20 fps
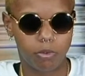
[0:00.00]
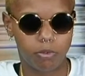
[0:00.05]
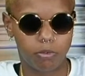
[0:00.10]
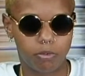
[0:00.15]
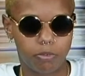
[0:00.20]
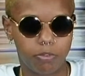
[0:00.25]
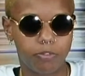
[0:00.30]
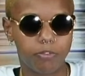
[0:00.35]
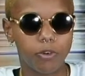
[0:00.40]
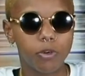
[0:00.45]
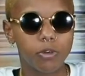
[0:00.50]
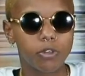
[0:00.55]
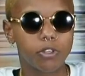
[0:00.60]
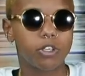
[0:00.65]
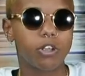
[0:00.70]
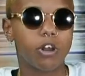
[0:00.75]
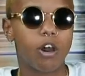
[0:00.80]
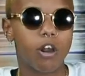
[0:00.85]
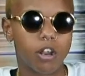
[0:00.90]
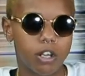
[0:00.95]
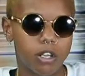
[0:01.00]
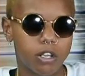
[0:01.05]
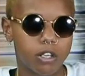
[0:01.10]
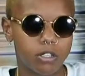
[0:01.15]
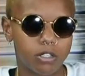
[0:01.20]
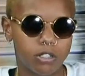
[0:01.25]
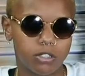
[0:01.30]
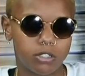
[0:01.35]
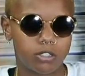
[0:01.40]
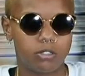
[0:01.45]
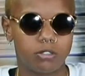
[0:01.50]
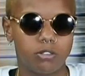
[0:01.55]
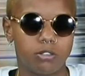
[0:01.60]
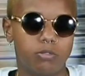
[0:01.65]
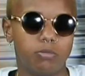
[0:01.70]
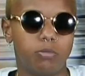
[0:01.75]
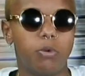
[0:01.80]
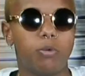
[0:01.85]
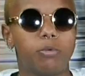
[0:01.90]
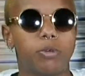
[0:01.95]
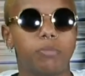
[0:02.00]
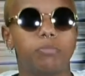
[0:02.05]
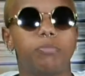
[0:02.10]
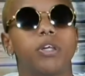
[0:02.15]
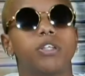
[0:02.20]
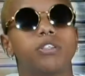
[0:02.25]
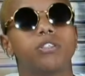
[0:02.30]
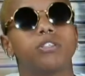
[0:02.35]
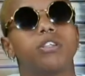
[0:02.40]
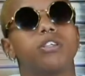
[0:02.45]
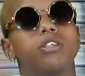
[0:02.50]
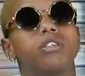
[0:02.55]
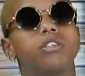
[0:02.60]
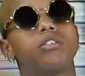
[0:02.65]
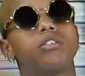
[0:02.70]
Food and art is what we're best at.